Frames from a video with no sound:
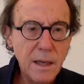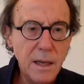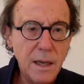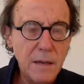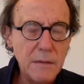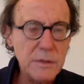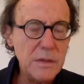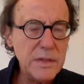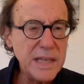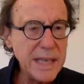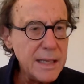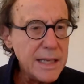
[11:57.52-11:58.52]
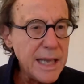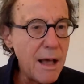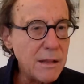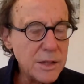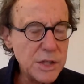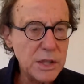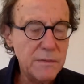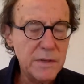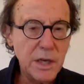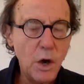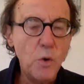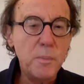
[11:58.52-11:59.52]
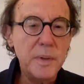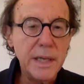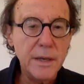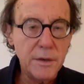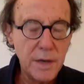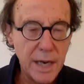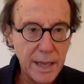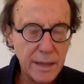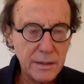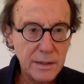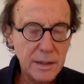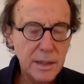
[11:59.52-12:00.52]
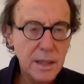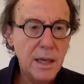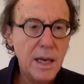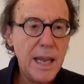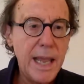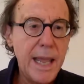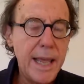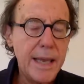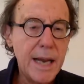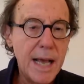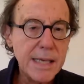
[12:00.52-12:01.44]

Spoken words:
The ideology of the open internet and